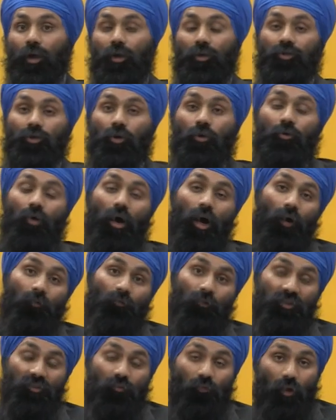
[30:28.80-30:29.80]
So
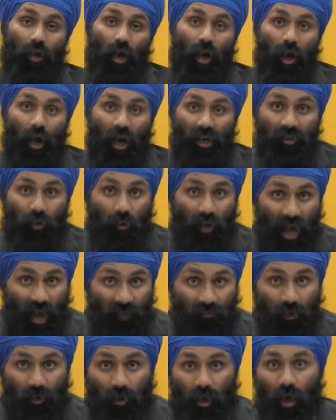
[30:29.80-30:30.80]
first of all, I don't
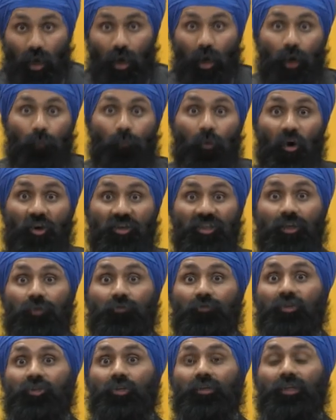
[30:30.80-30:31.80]
have a party
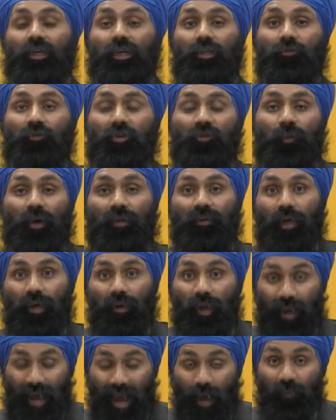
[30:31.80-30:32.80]
officially in the respect
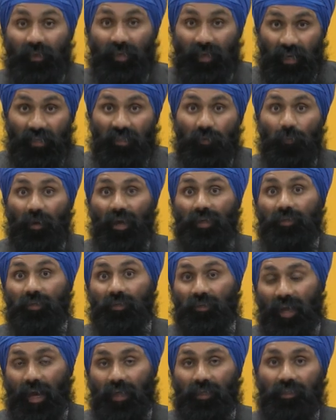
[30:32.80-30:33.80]
that I am an
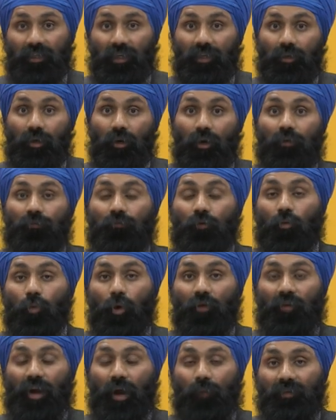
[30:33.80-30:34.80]
independent candidate for
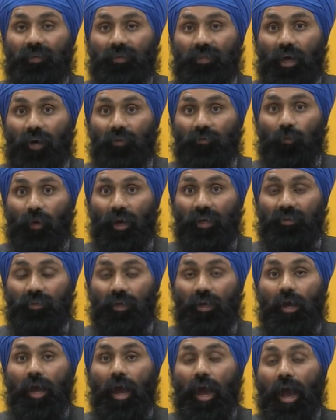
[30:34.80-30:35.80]
Wolverhampton
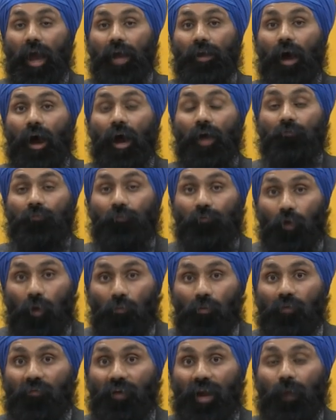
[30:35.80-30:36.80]
Southwest, and I'm
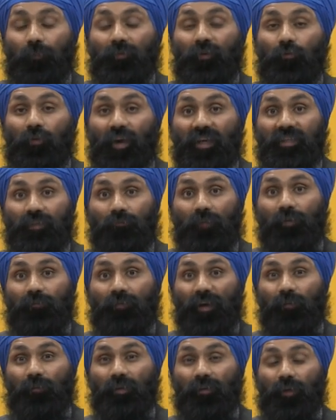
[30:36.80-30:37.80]
from Wolverhampton, raising my
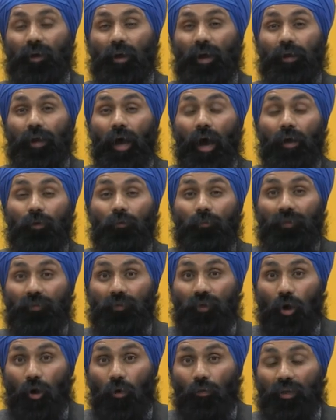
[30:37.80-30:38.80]
family there, and I will be
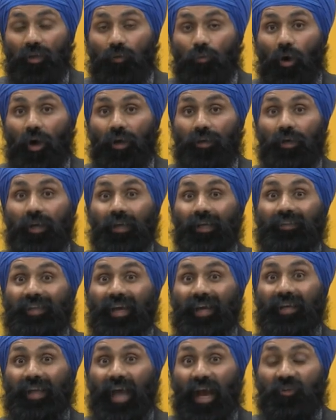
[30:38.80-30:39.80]
the only one
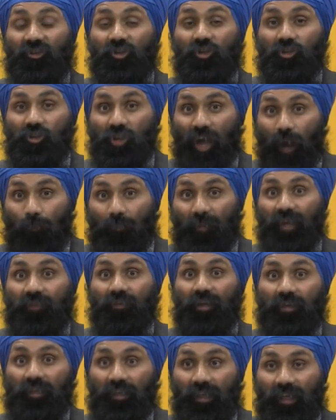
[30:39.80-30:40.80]
that can actually champion
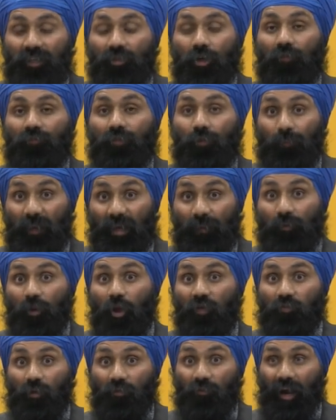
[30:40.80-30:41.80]
the needs of the people
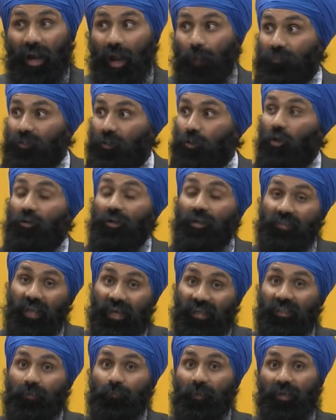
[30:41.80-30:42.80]
of Wolverhampton on a
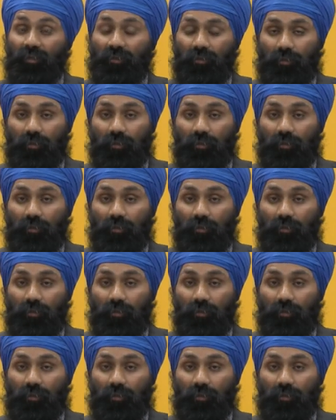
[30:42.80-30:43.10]
daily basis.